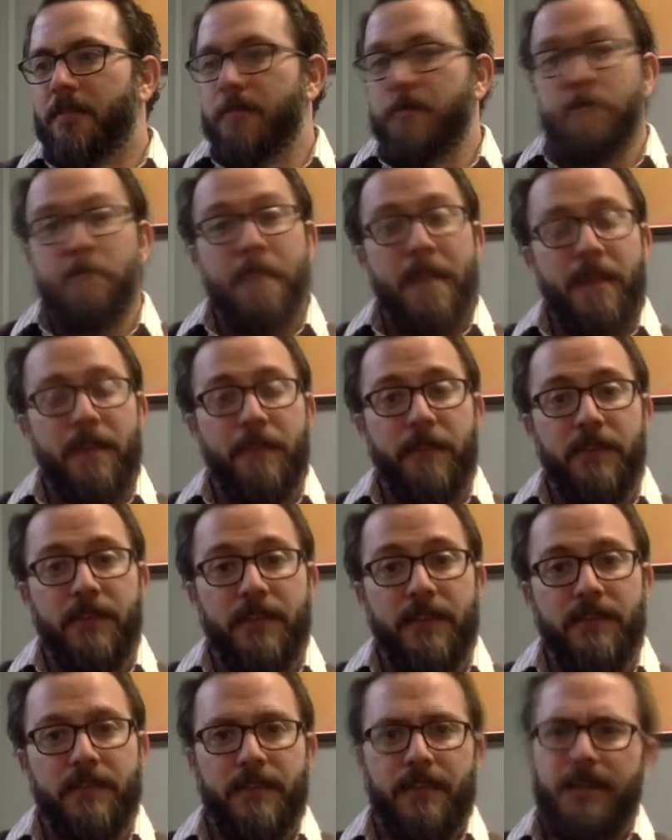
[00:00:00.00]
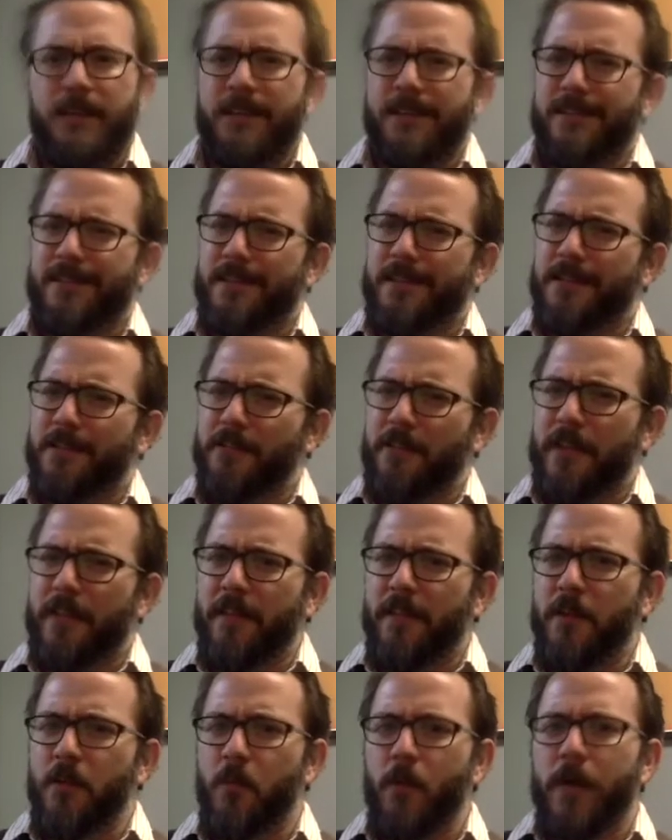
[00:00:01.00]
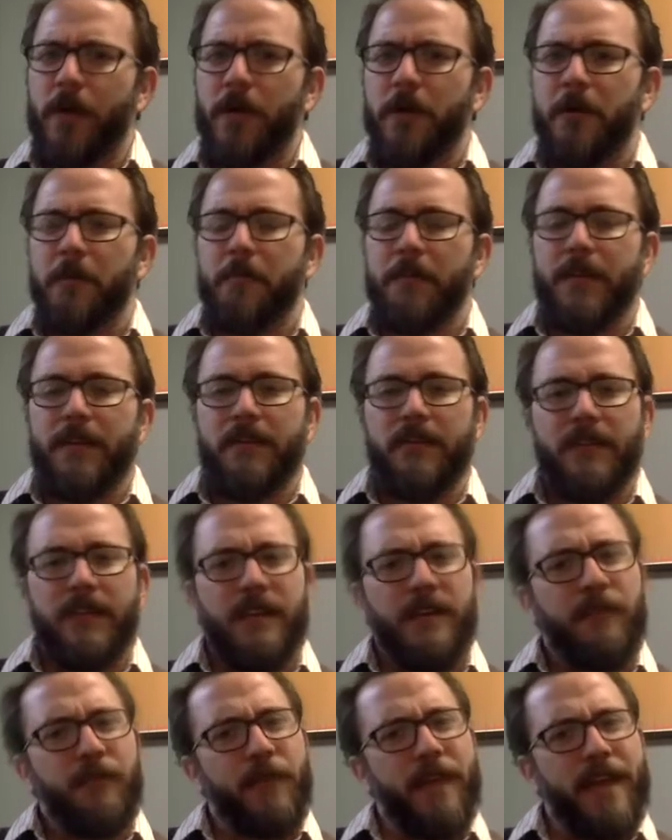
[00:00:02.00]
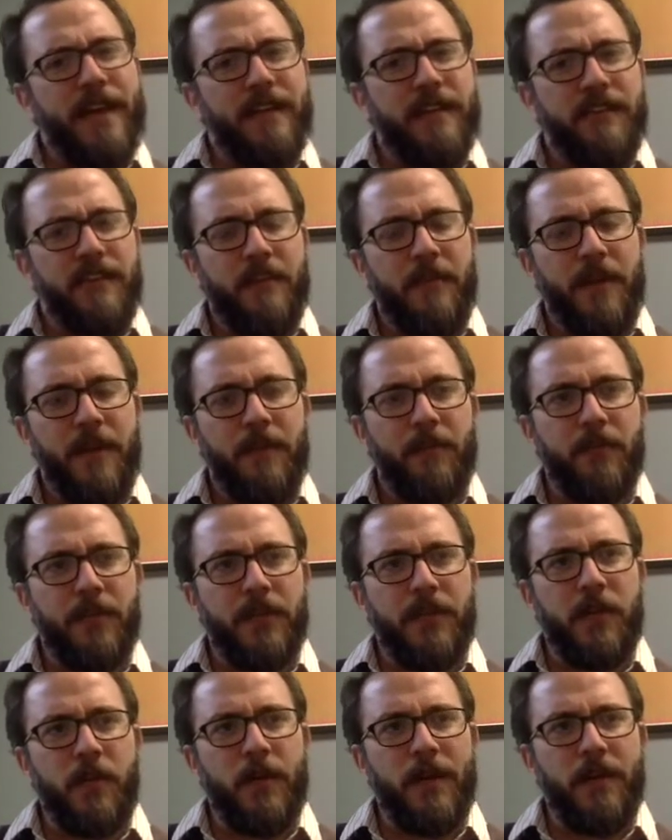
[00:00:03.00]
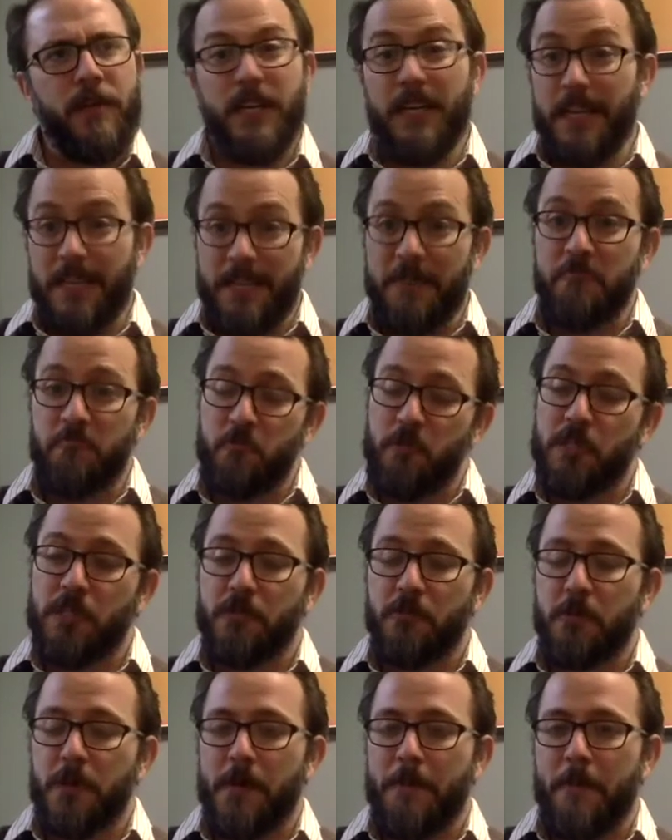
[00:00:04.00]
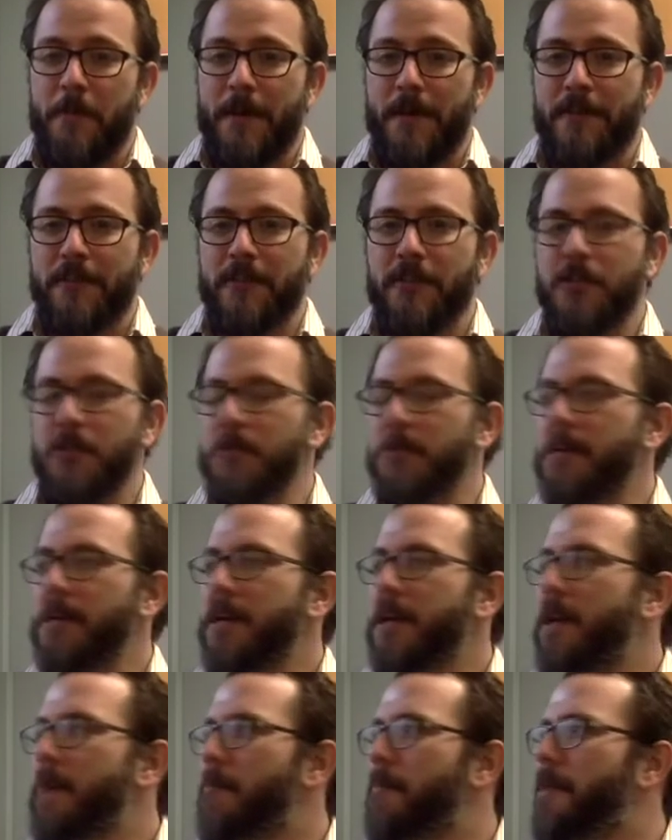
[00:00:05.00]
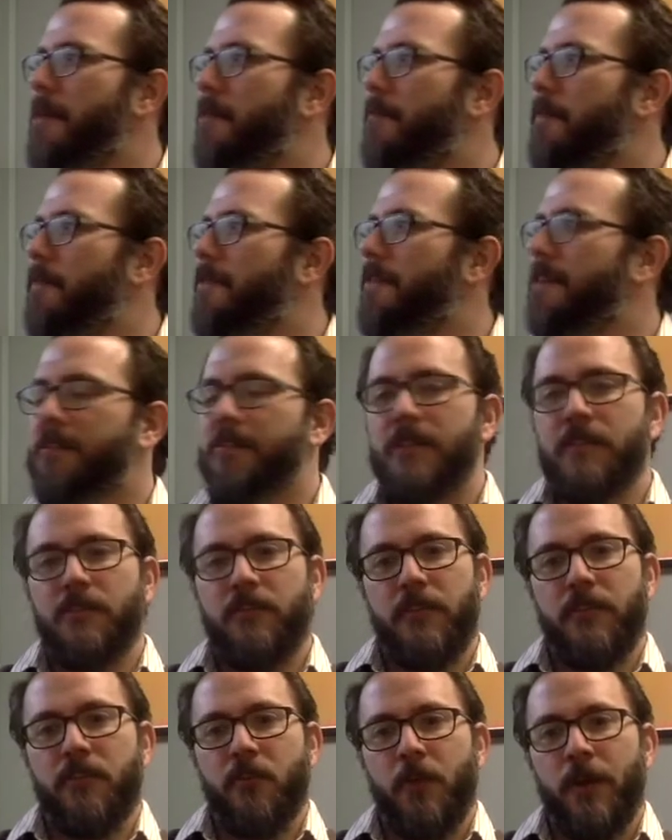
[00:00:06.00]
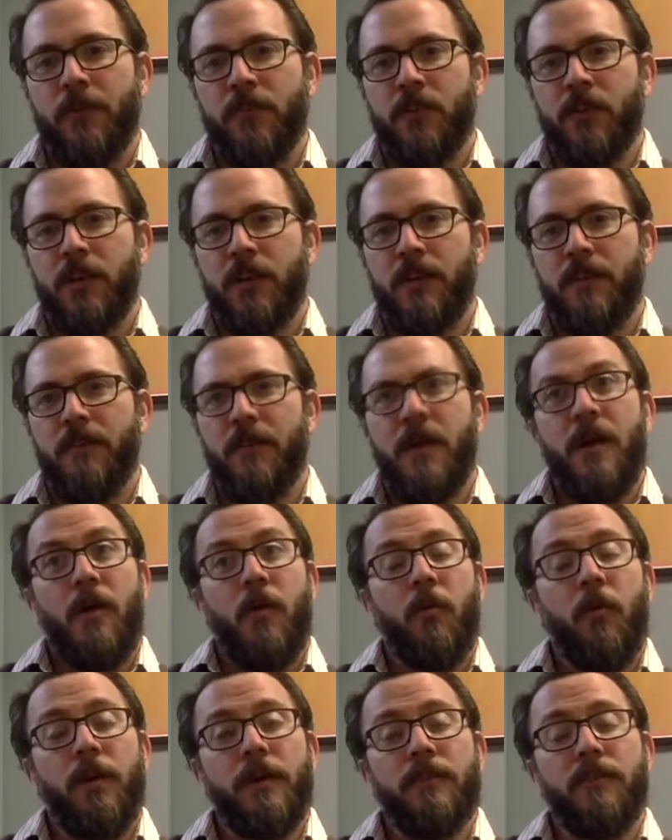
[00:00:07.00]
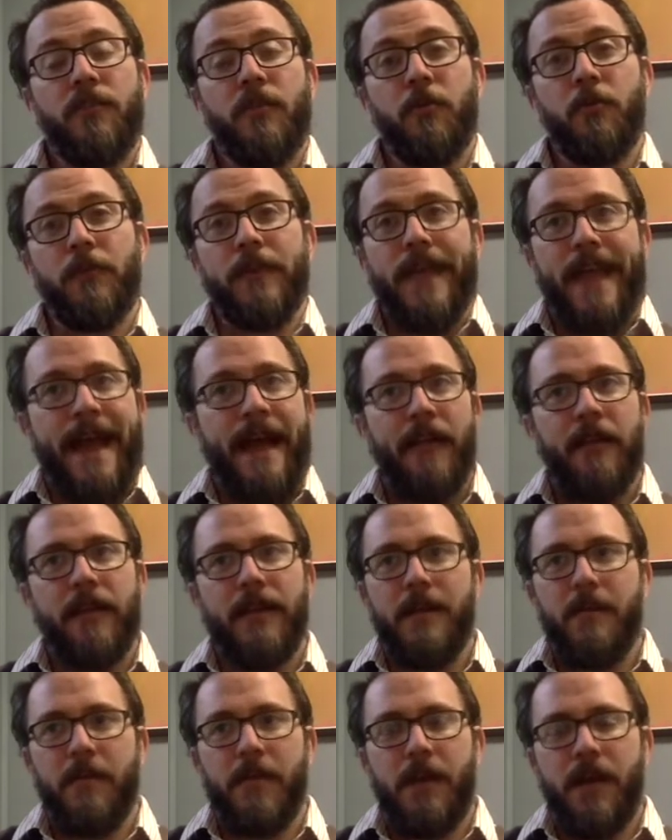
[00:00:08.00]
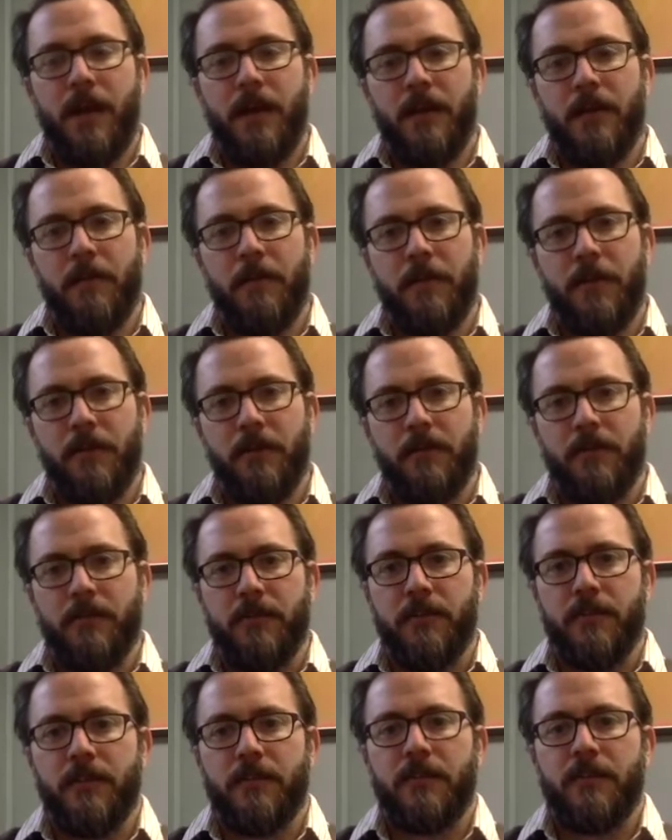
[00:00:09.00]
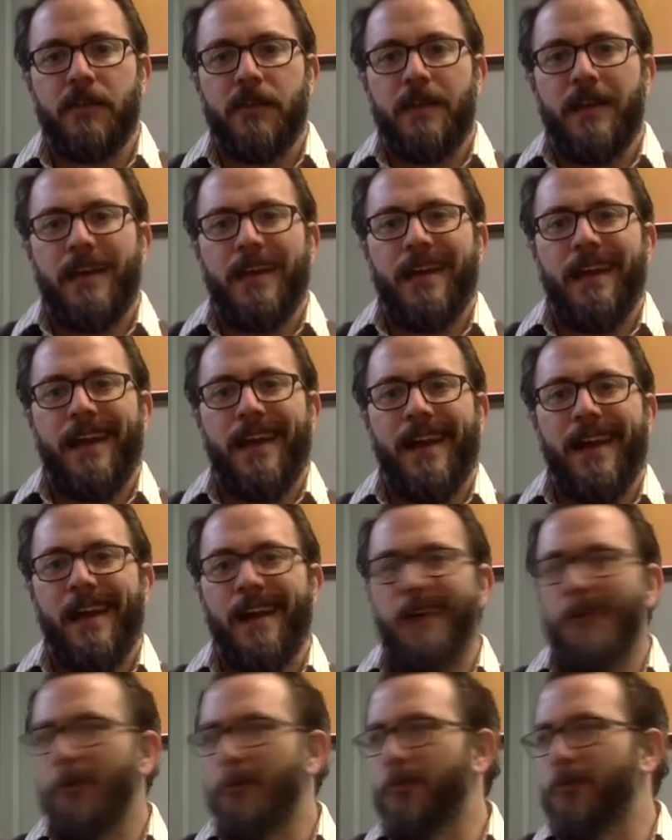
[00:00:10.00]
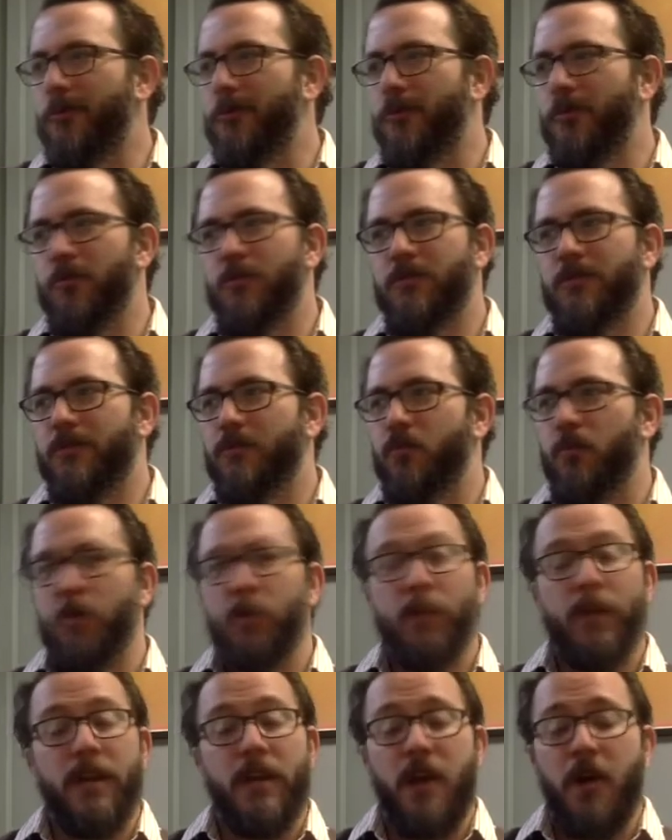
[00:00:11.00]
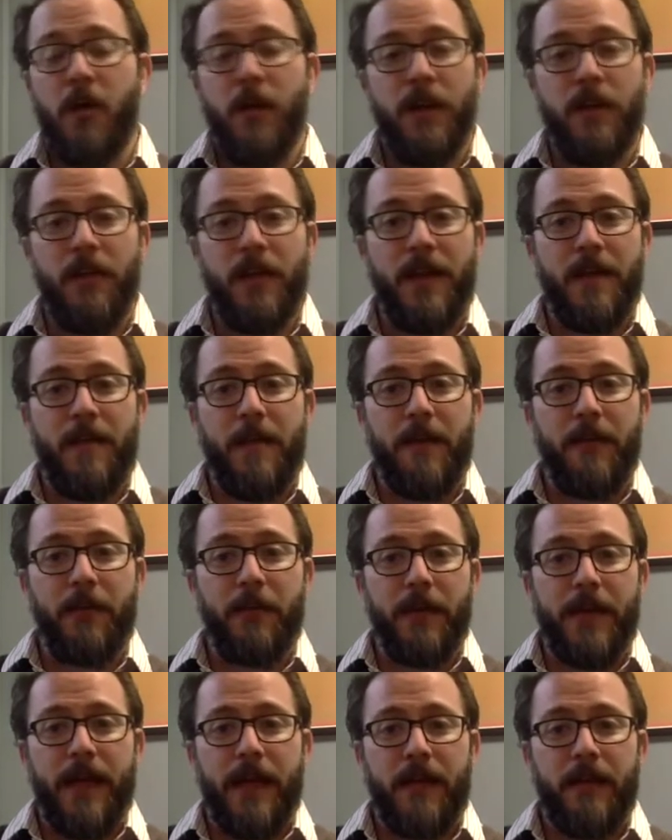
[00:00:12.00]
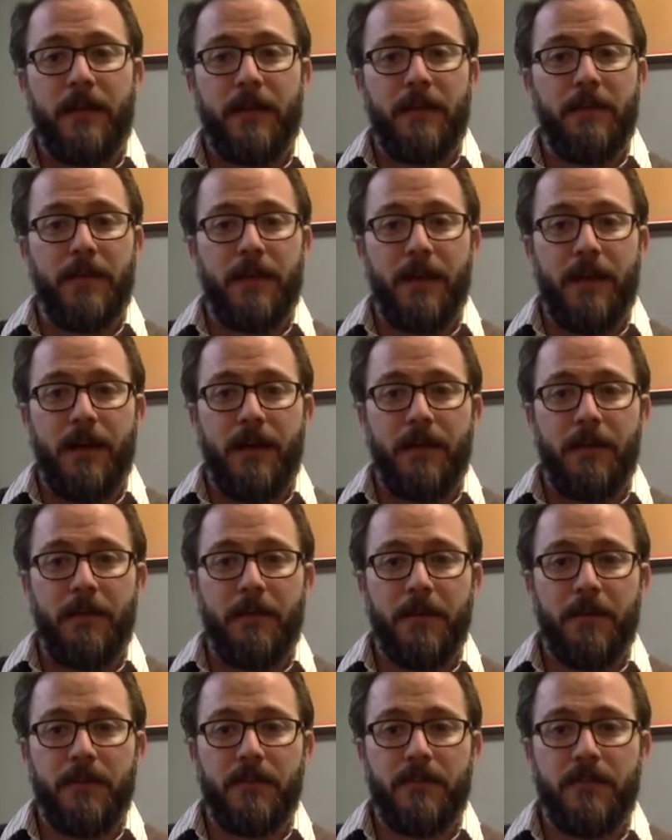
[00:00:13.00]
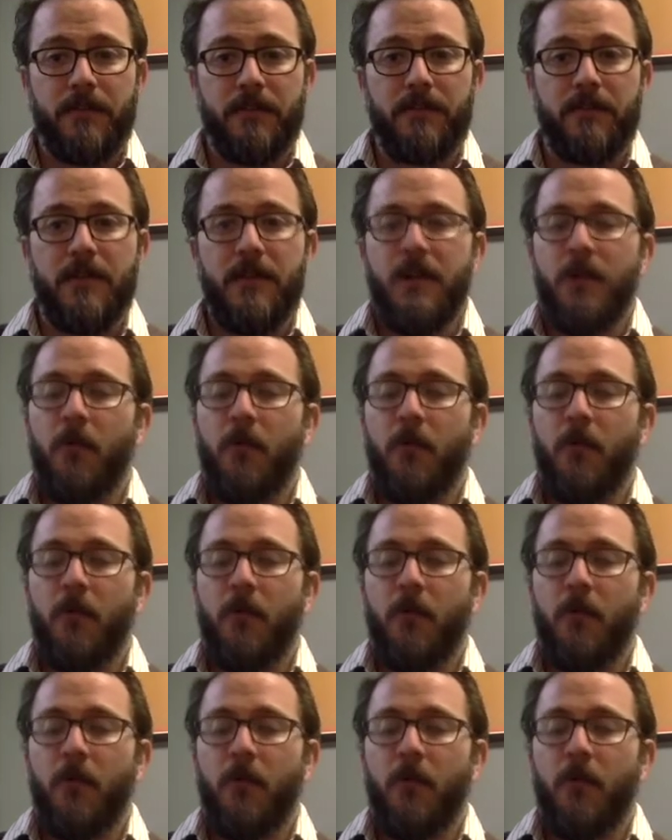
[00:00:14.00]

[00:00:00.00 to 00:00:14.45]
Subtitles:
Metaphysics is a slightly weirder beast. If we had to sum it up really quickly, which is what I'm about to do, metaphysics is this question of what is the reality beyond appearances, and how would we know anything about the reality beyond appearances?